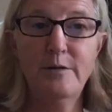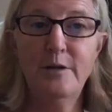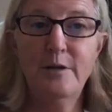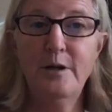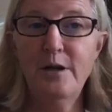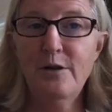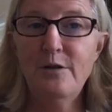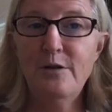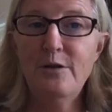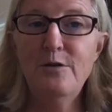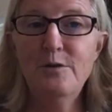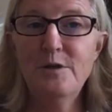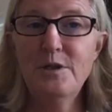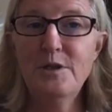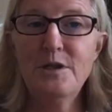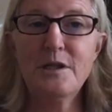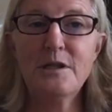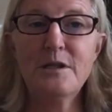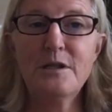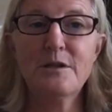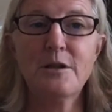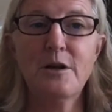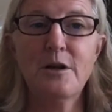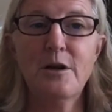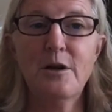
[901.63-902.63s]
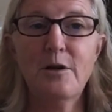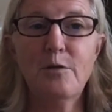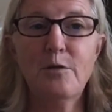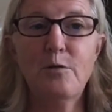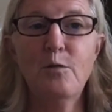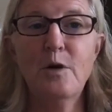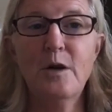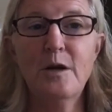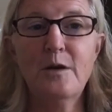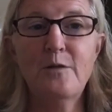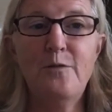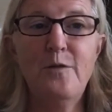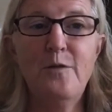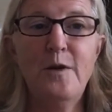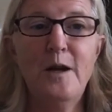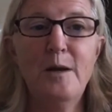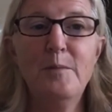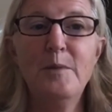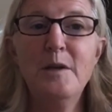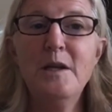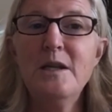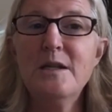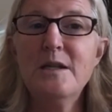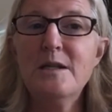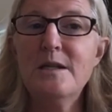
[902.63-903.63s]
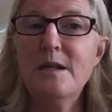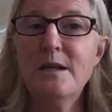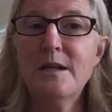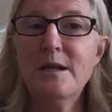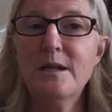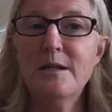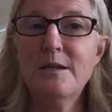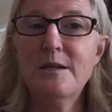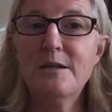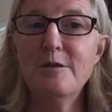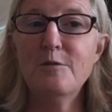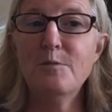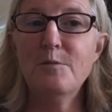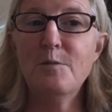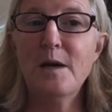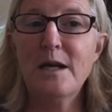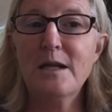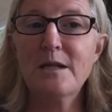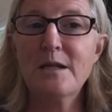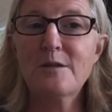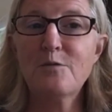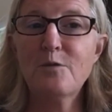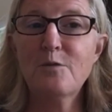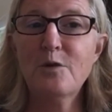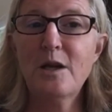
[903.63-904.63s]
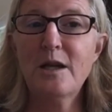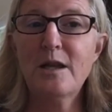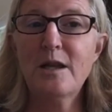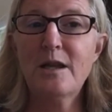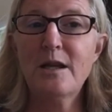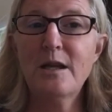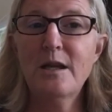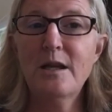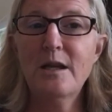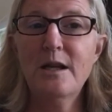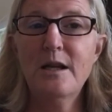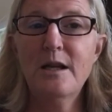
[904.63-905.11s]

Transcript: out, who is this dog? What family is he going to do best with?